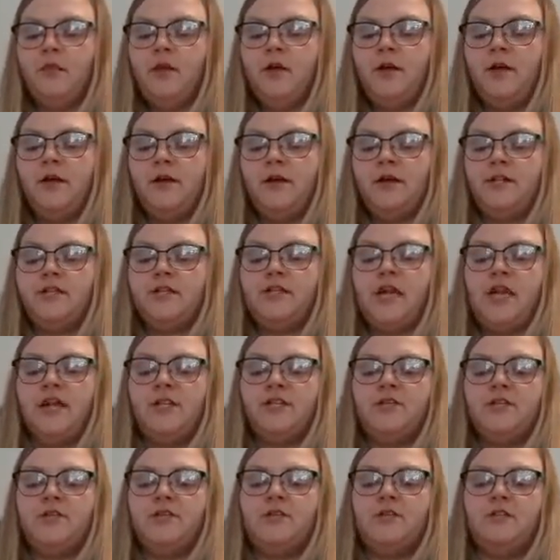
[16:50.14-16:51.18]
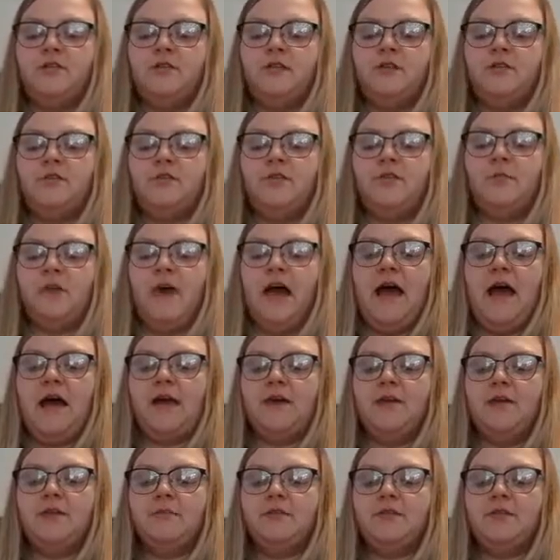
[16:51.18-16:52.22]
This Cajun seasoning from
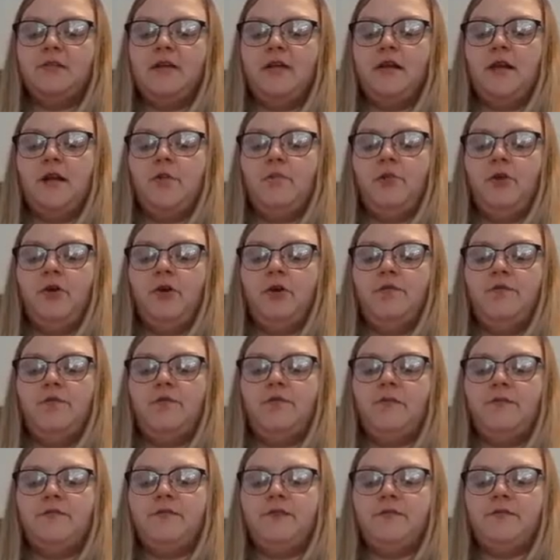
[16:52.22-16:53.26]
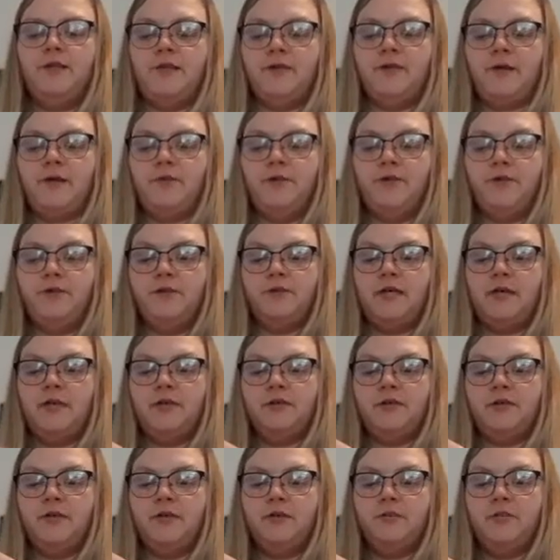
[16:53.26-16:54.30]
Adams, and I boil it for 15 minutes. I put the
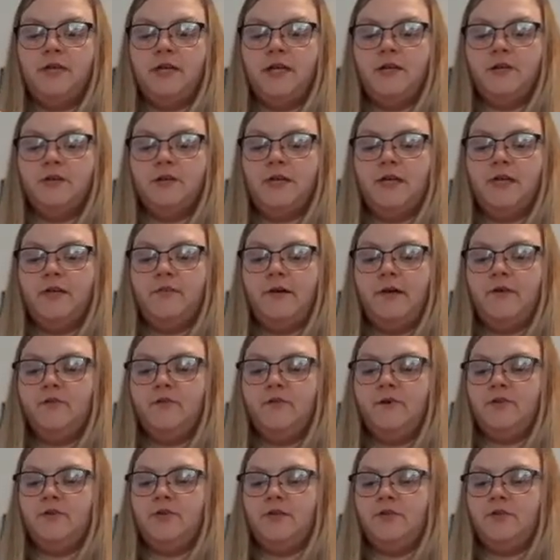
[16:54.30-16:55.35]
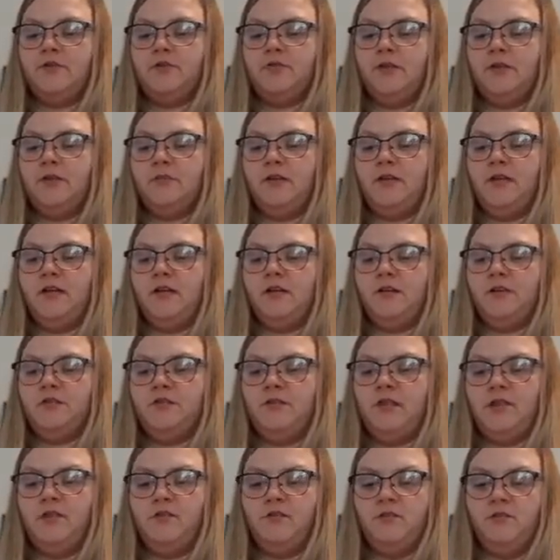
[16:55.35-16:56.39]
potatoes in. Potatoes take about 15-20 minutes.
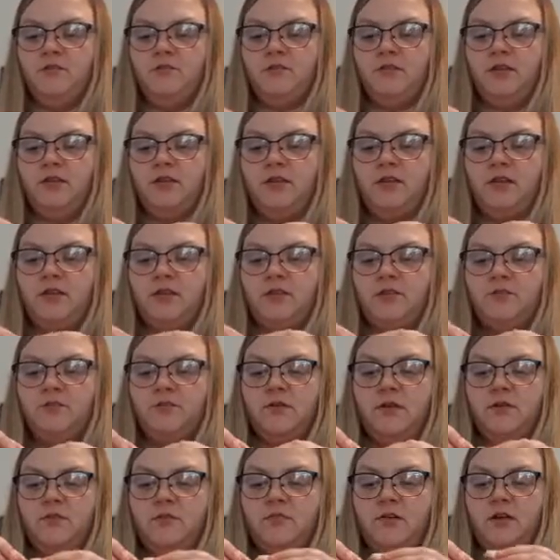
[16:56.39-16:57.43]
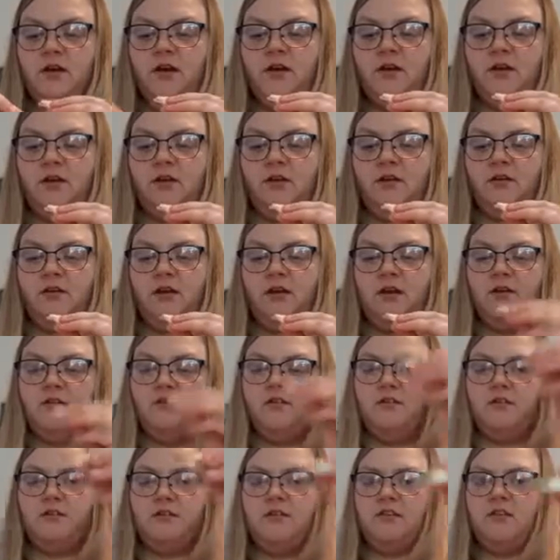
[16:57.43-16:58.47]
I don't know what that is, but I'm not eating that.
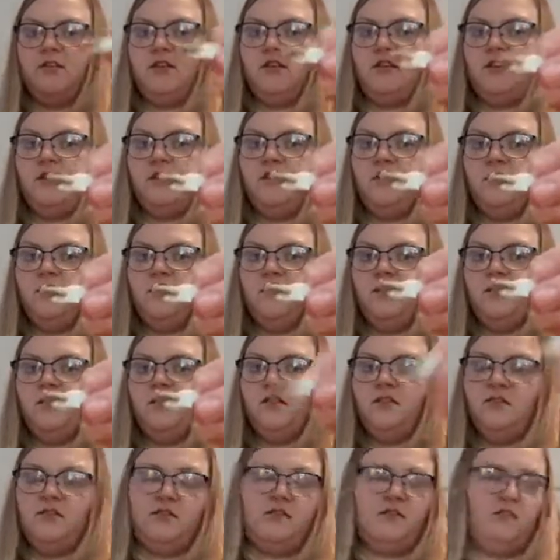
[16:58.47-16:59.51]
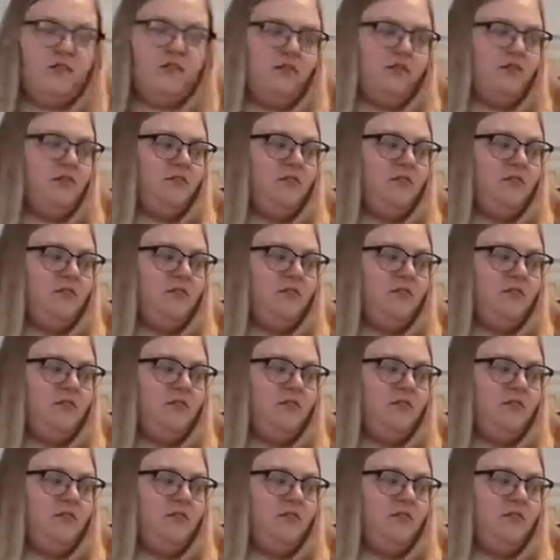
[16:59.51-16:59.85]
Y'all see that? Ugh.